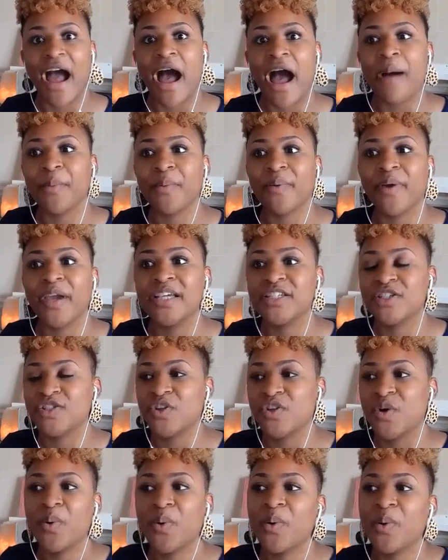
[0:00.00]
Operations,
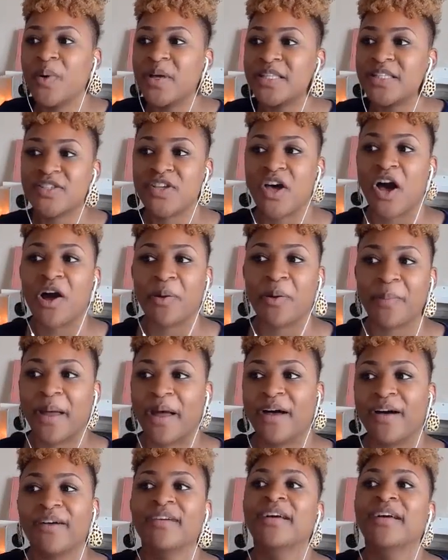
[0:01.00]
no one wants to talk
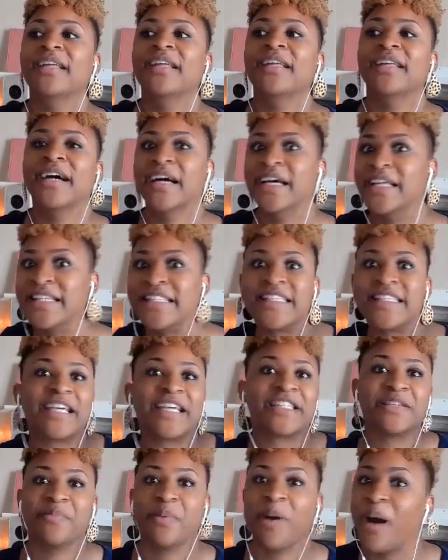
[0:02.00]
about the
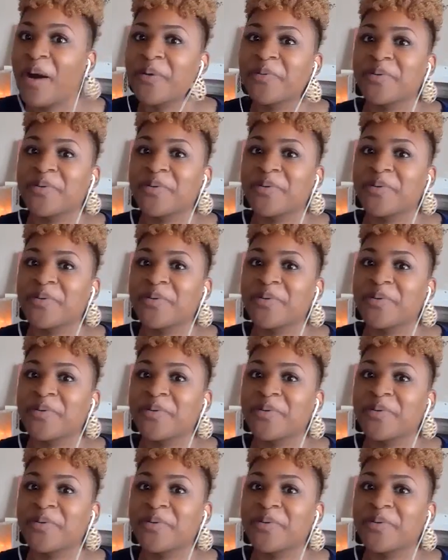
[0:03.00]
unsexy part,